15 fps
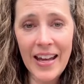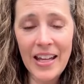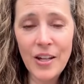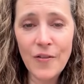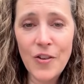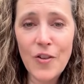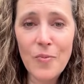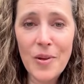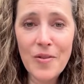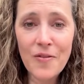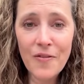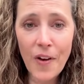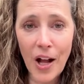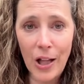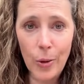and if you've been
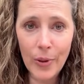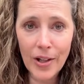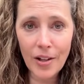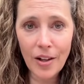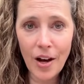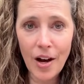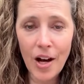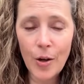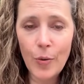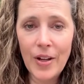following along,